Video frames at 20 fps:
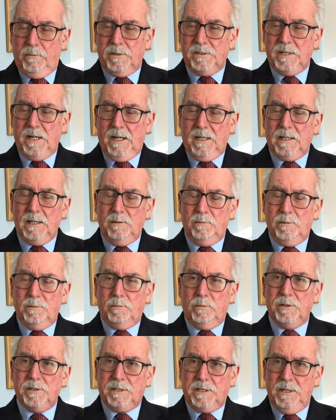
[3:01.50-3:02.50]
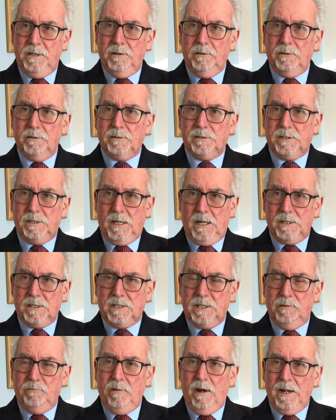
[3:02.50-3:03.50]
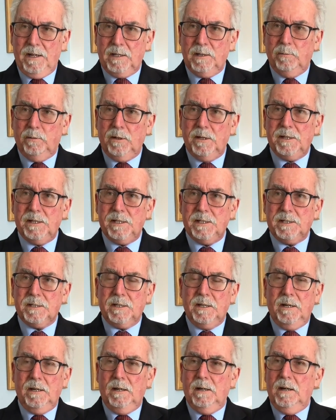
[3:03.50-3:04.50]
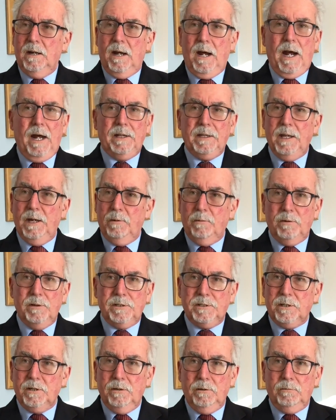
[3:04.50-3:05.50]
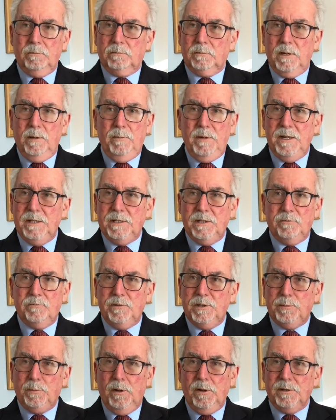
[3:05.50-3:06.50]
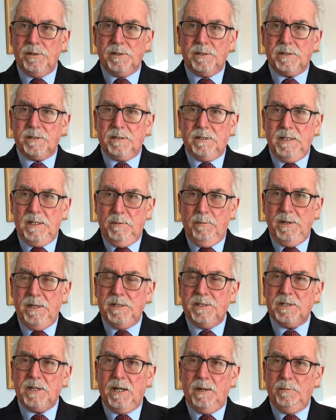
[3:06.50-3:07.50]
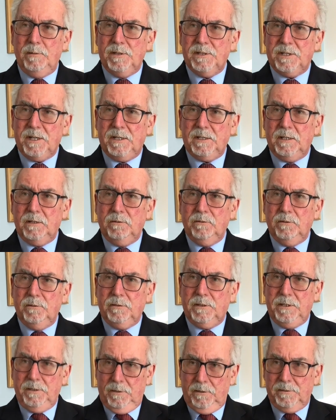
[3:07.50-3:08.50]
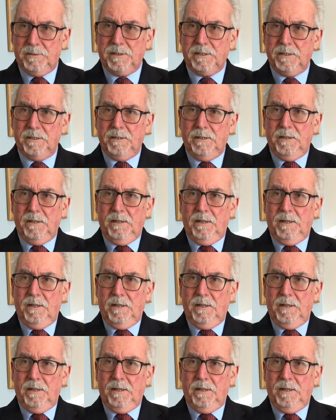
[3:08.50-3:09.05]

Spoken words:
sadly was killed. She actually rang the police and there was no immediate response, and in the meantime her son-in-law killed her.